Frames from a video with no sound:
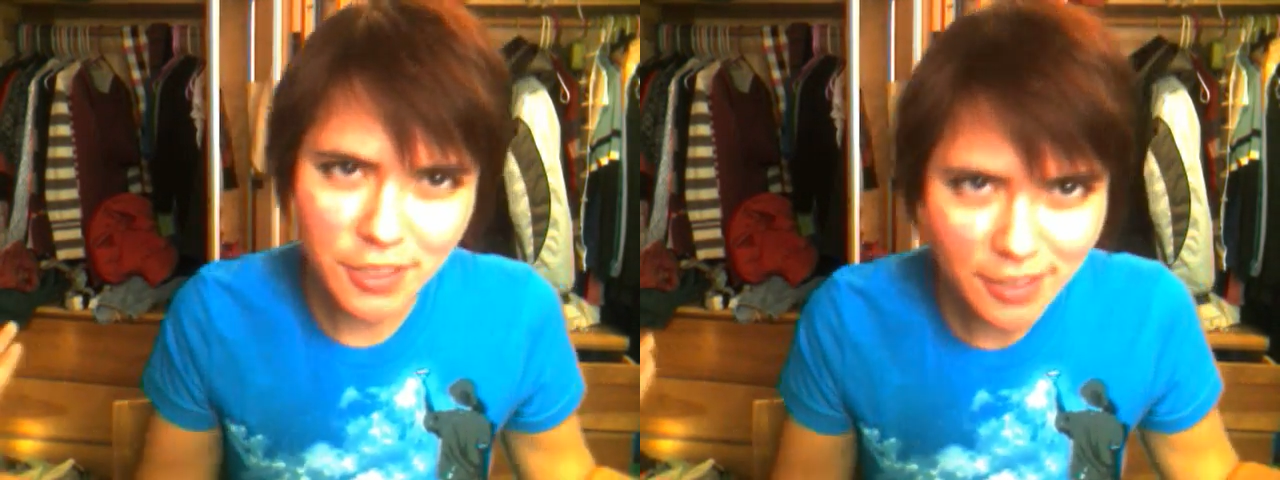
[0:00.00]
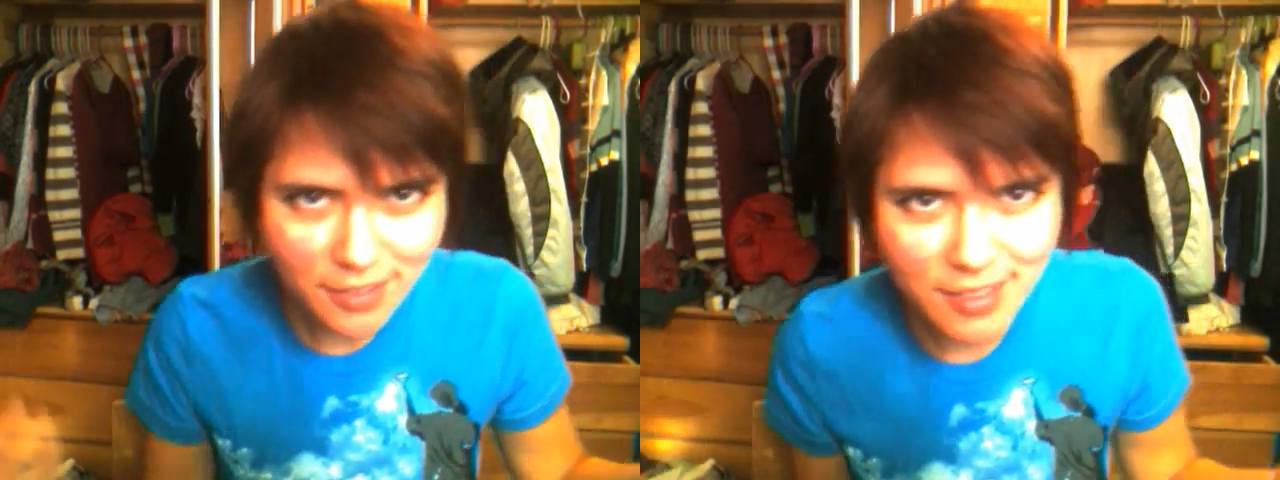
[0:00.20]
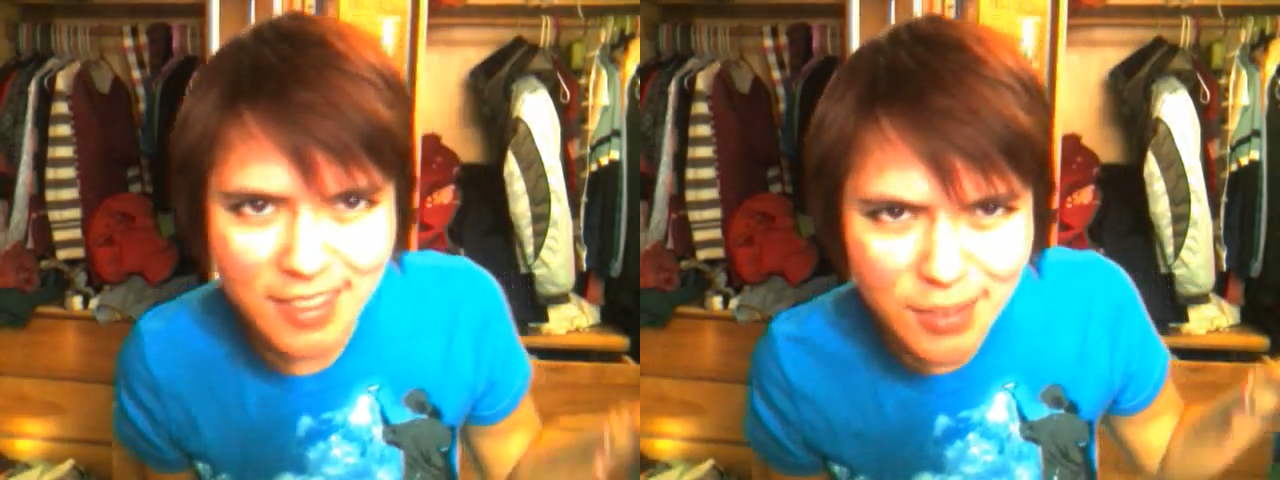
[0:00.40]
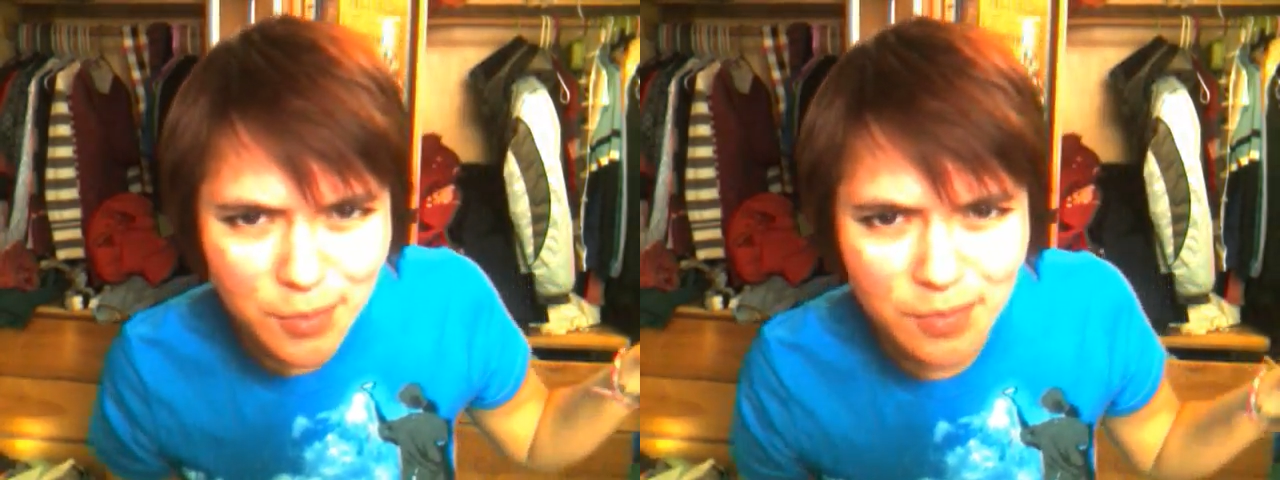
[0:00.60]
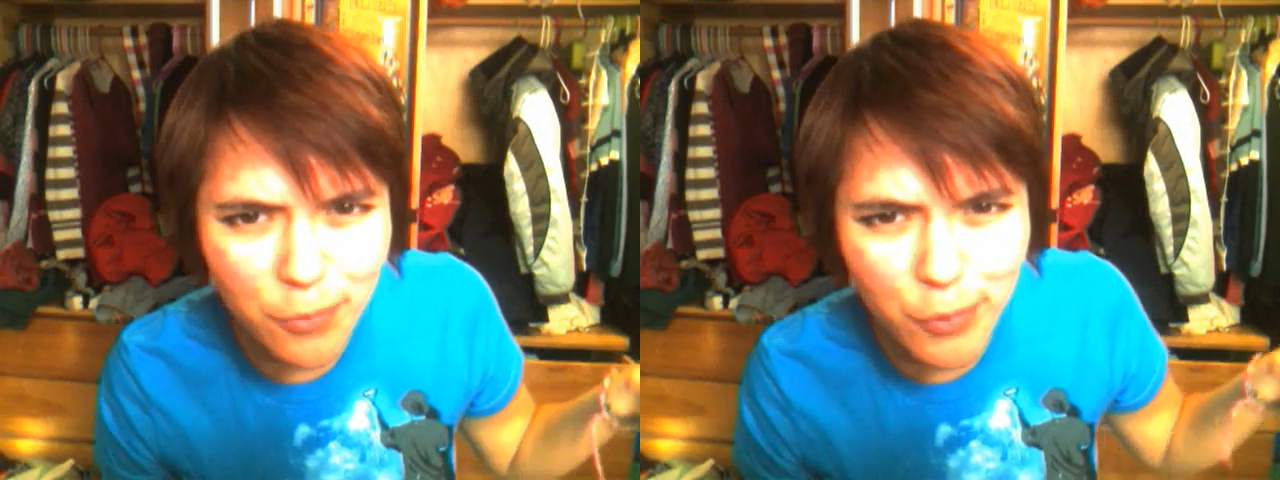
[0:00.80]
sure
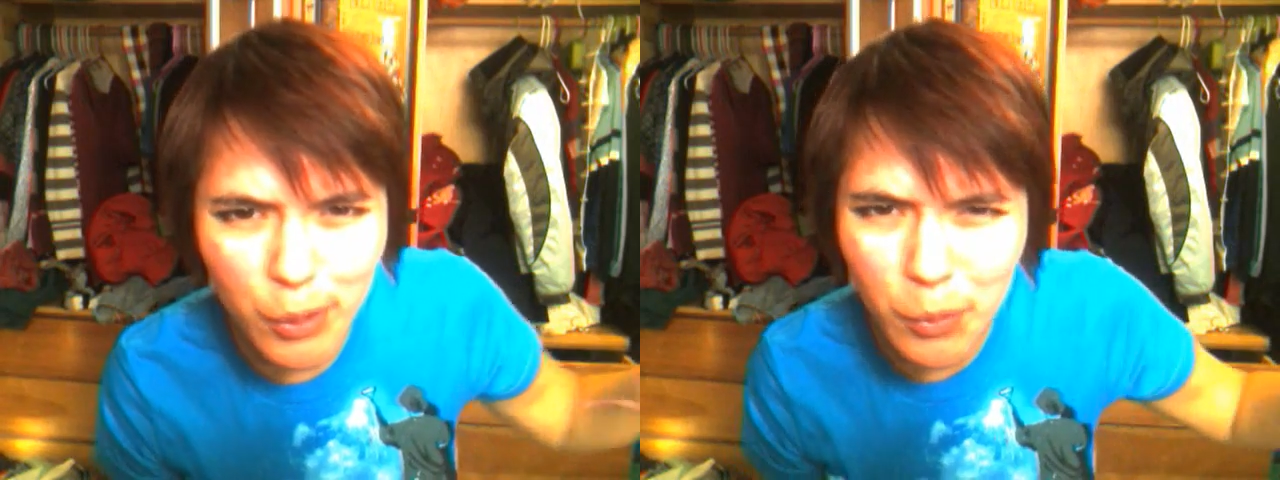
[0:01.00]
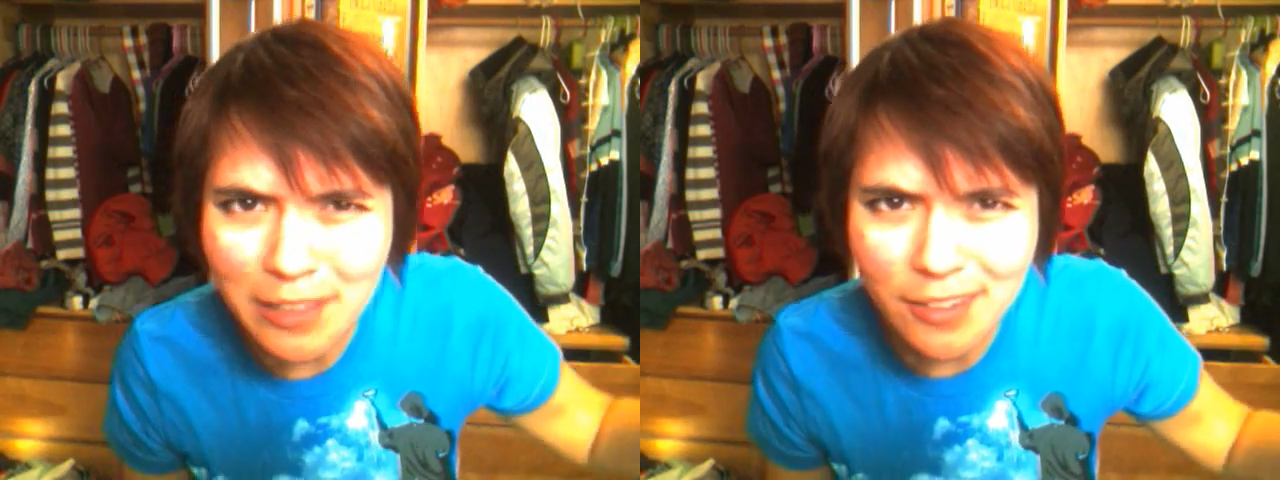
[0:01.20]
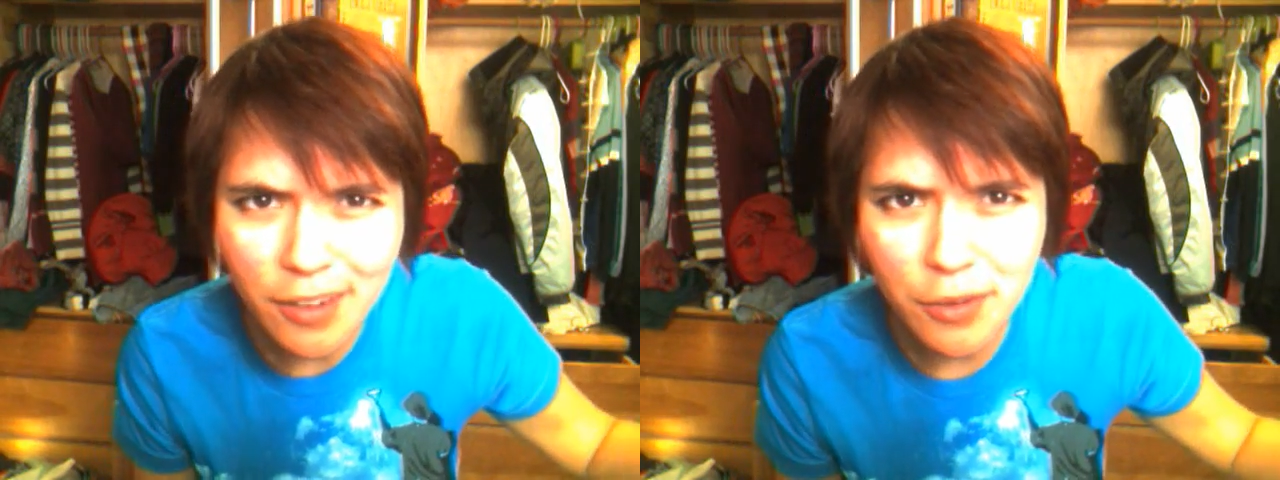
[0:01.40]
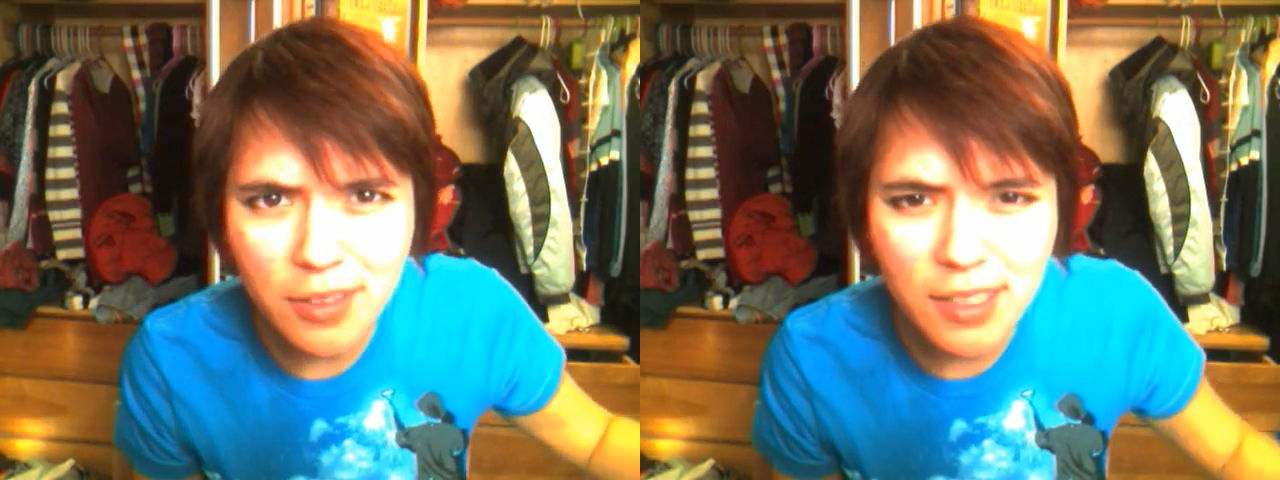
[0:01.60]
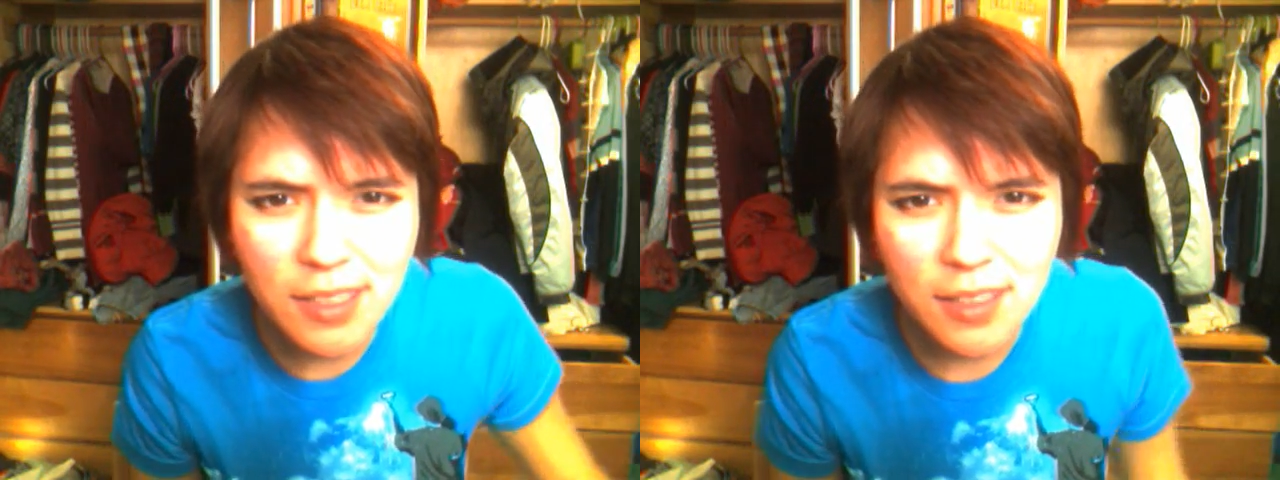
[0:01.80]
he's real well
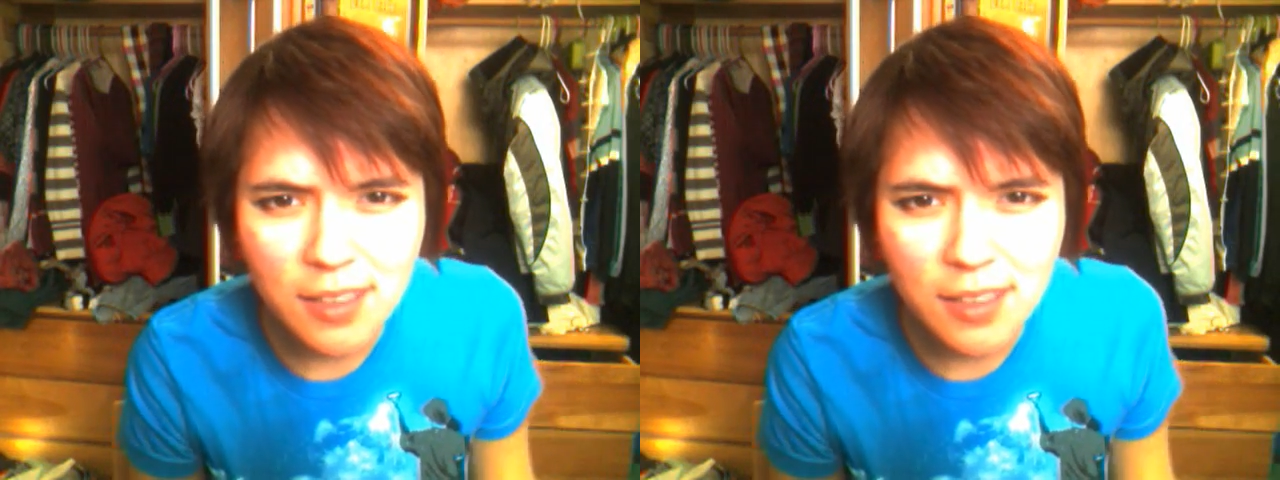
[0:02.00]
known.